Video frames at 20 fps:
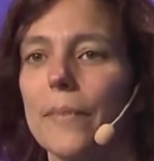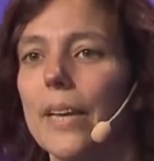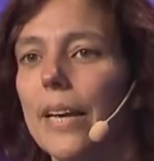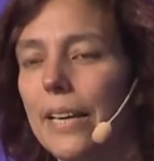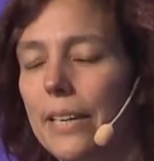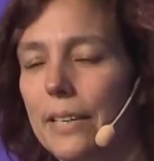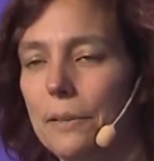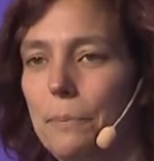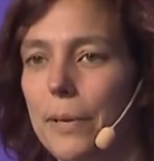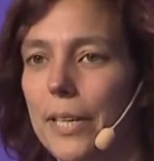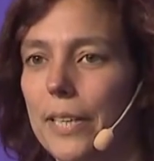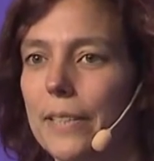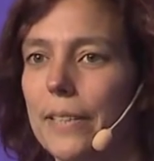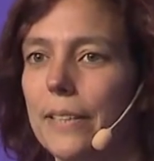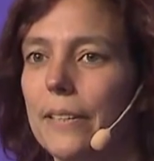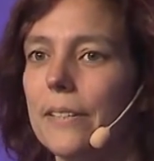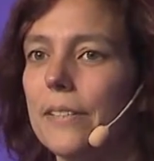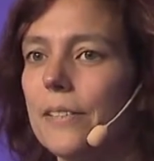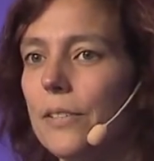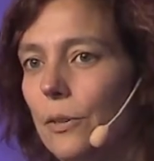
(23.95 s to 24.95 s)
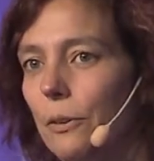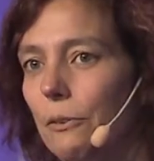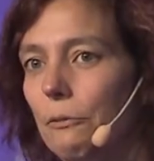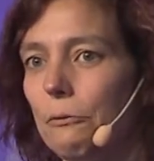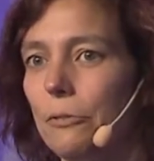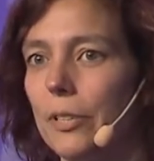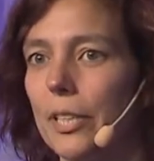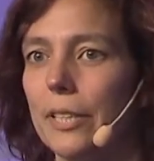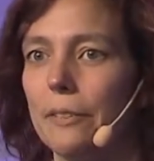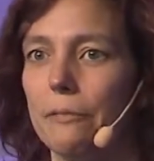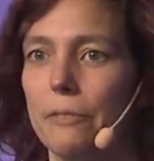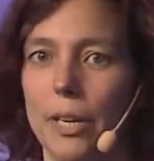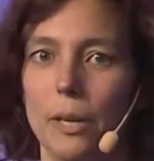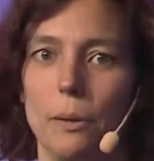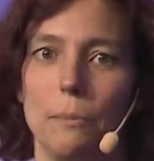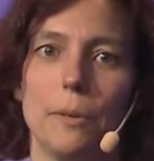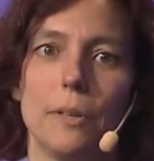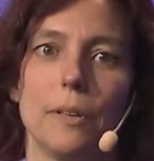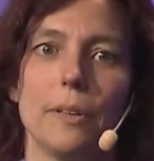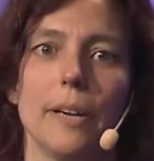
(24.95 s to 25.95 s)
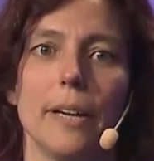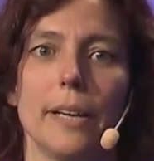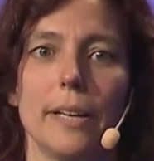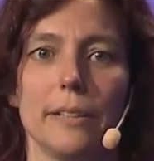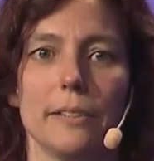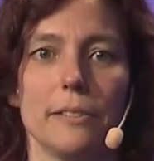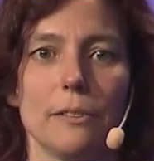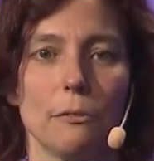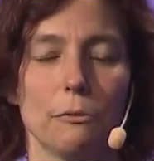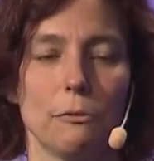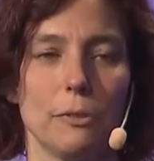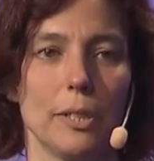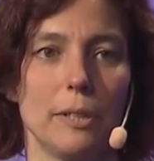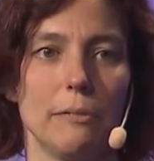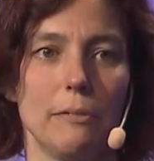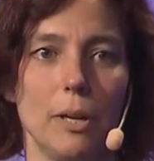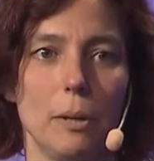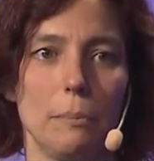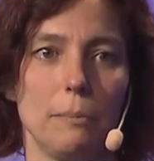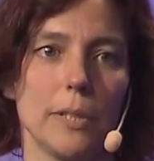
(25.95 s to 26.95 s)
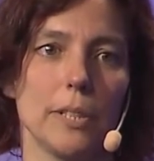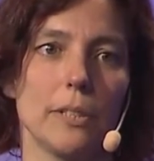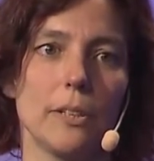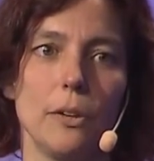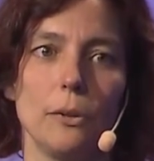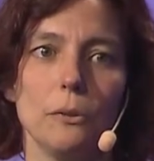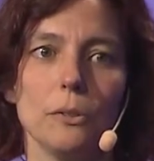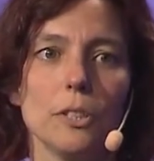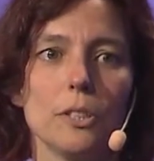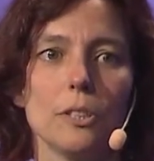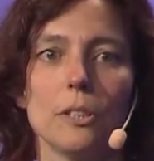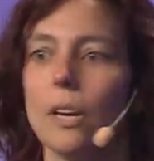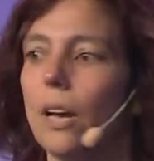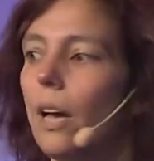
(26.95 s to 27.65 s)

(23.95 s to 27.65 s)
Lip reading: independent software developer and software development coach.